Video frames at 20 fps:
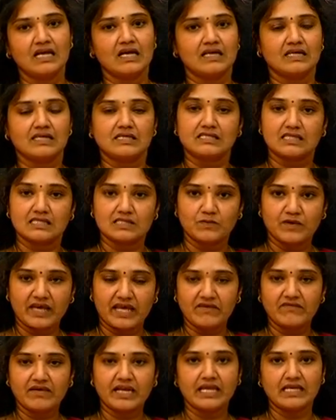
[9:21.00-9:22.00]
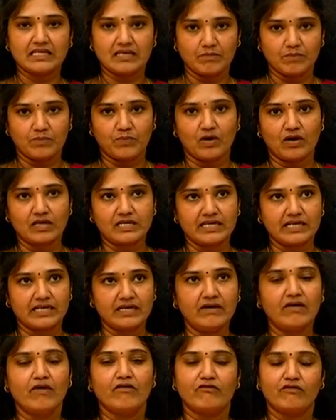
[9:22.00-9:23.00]
It is very, very
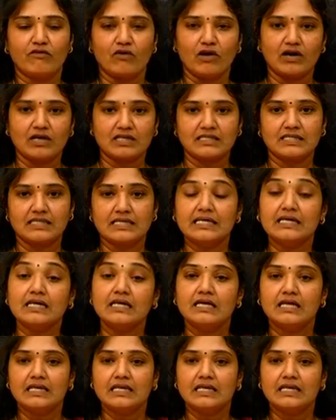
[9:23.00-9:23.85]
important for the